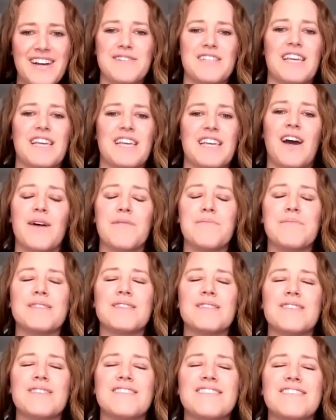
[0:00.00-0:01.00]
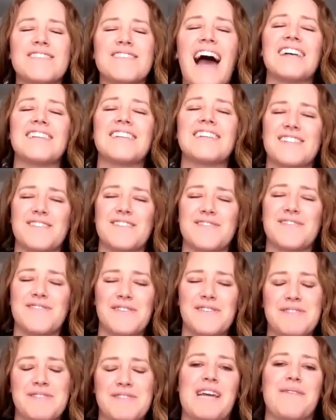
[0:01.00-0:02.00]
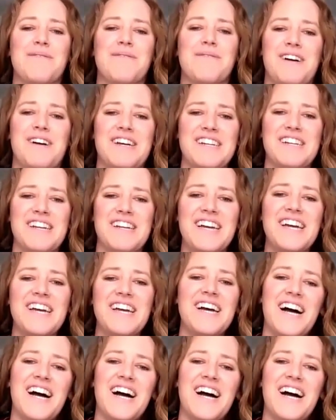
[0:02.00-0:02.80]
I was like obsessed from day one.